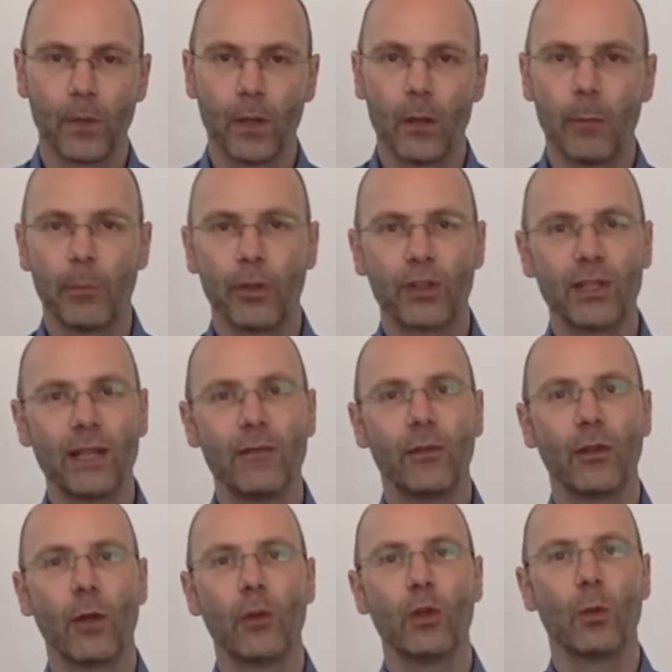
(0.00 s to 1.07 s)
because even
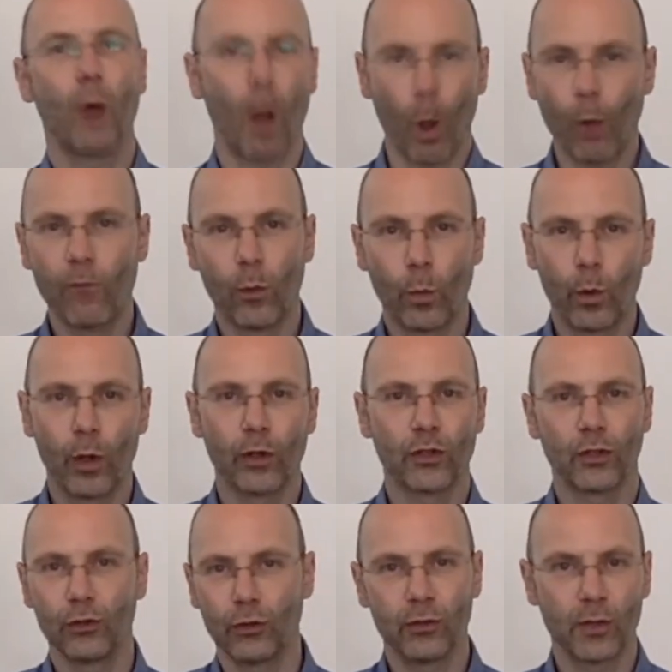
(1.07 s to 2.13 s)
though you were overworked
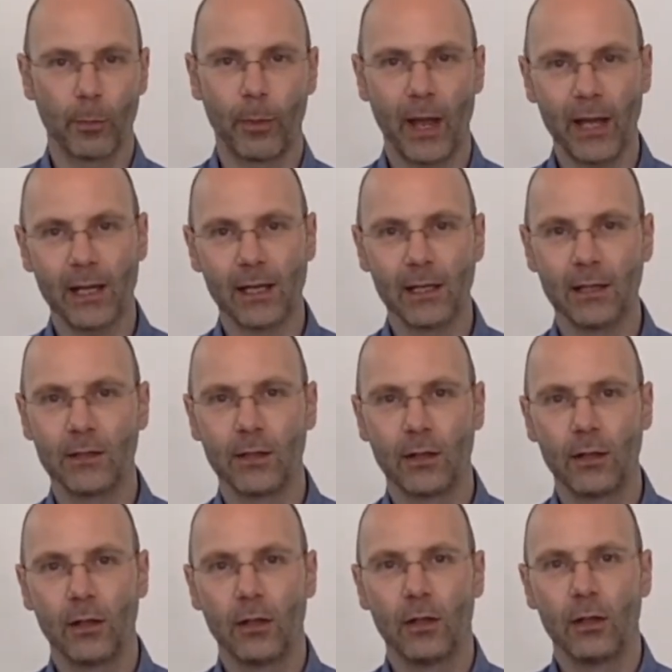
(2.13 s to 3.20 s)
and underpaid,
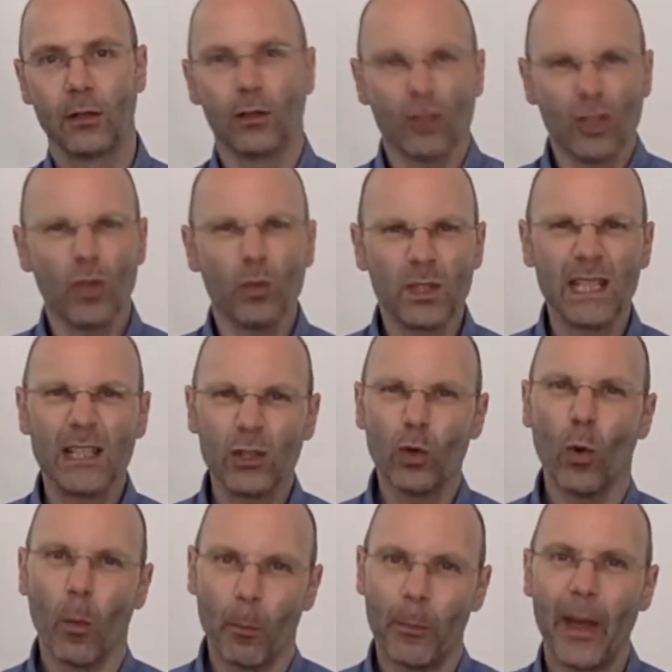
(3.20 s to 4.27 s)
you did
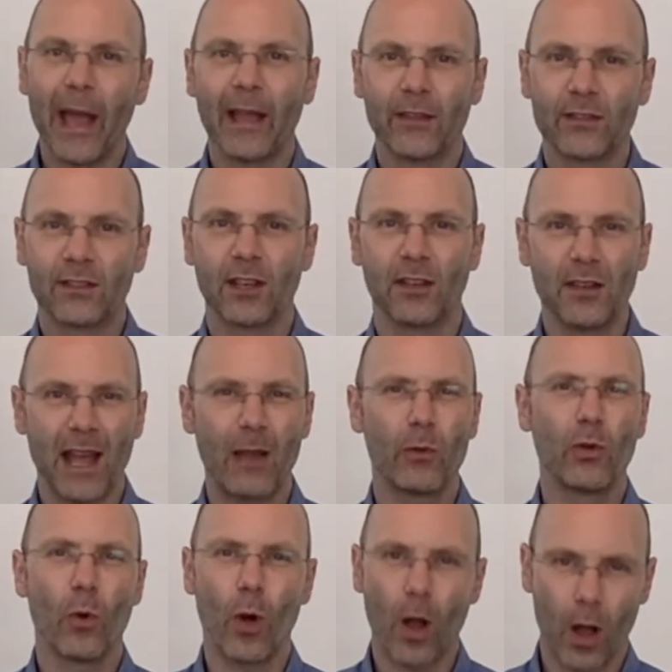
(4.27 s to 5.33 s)
your best, and now
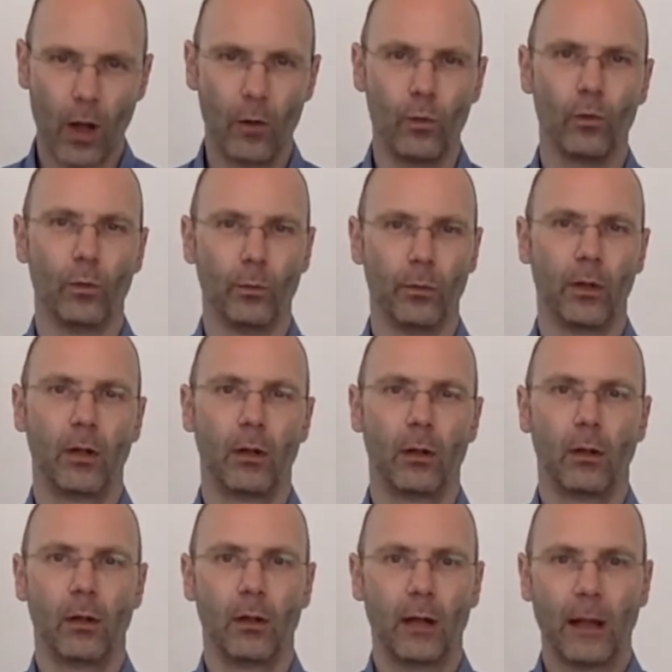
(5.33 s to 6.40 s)
you're home
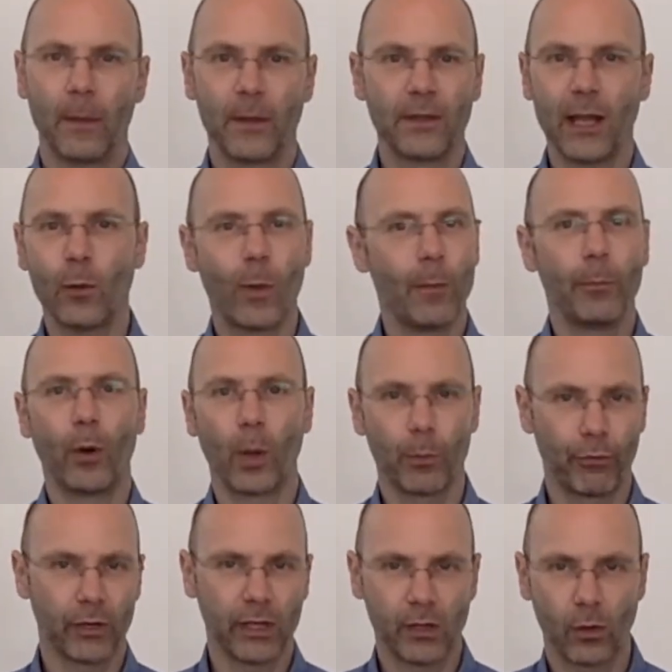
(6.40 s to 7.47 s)
and the day went by
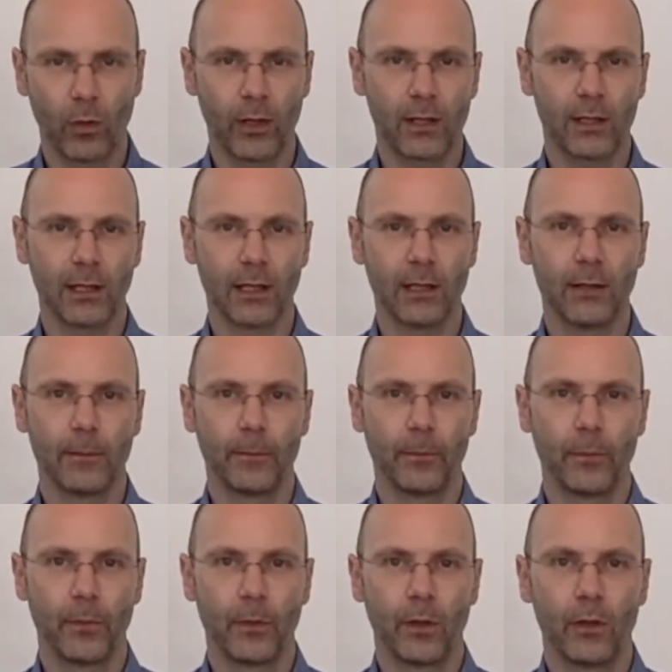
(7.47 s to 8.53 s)
pretty quickly,
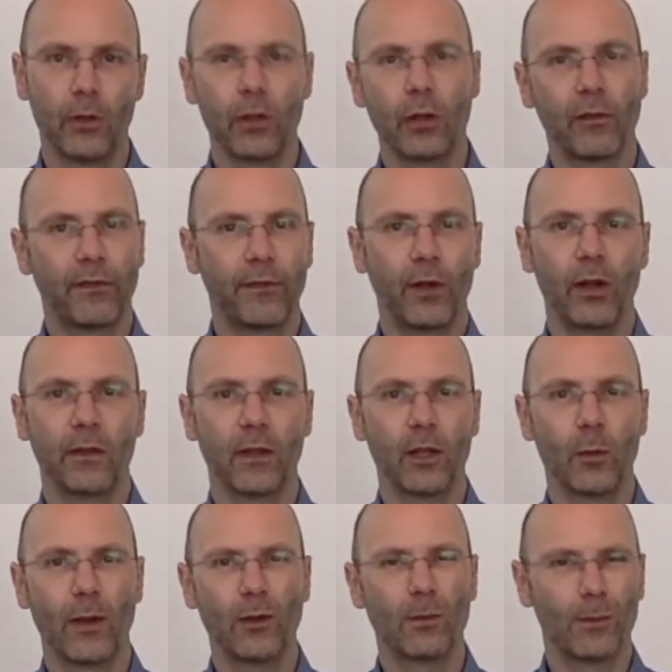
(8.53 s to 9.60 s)
you're going to find that
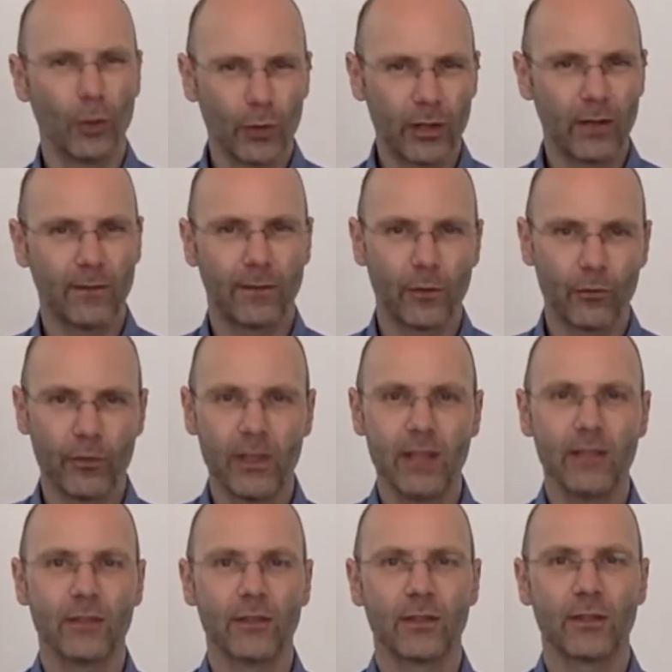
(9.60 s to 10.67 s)
you end up looking for
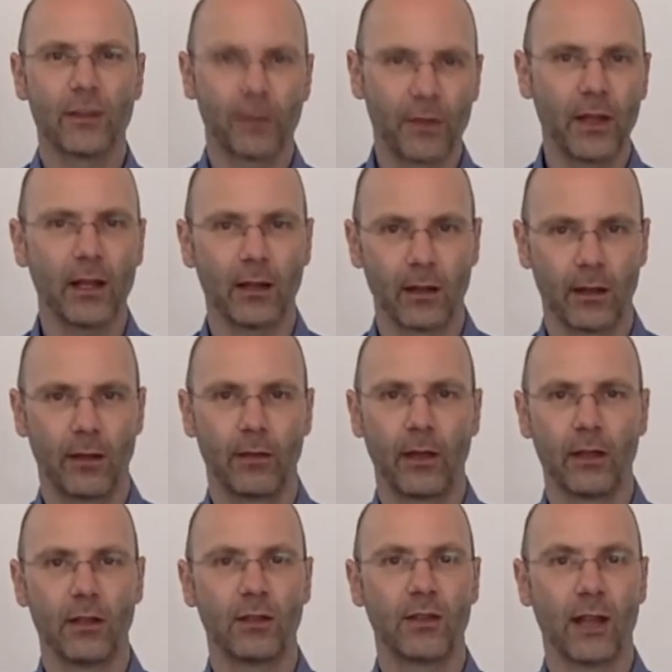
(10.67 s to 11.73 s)
reasons to think
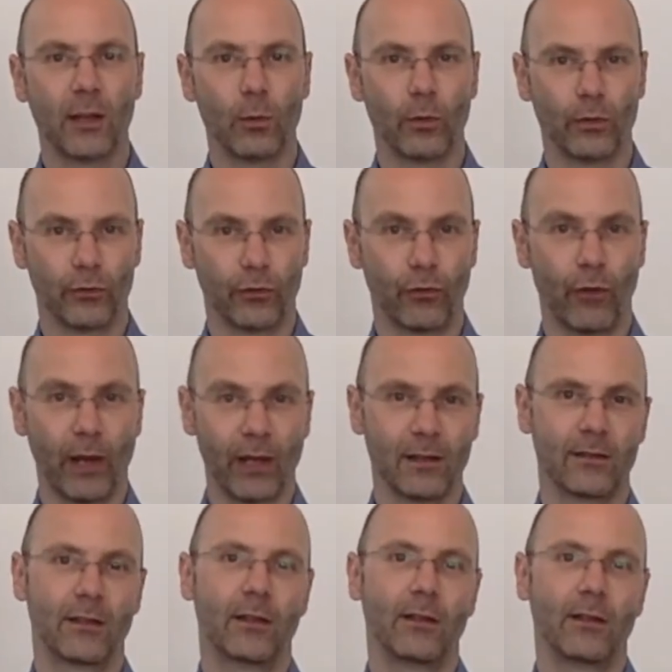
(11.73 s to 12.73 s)
that your day was great.